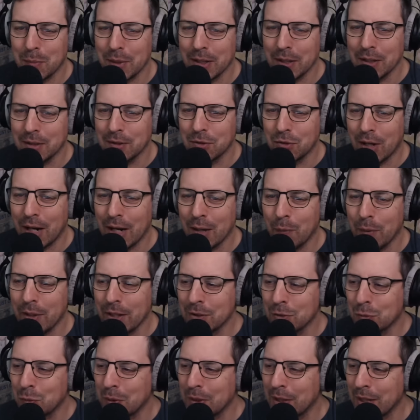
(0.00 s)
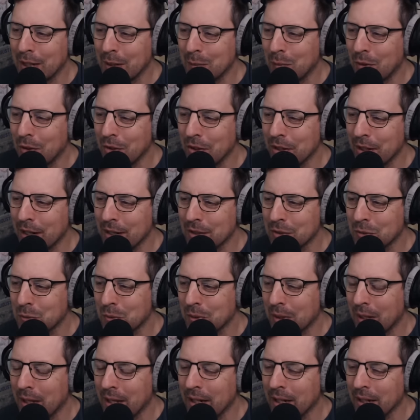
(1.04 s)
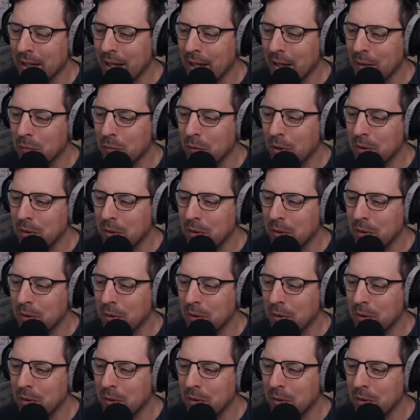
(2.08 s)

big dry winds would come while you guys were lighting that.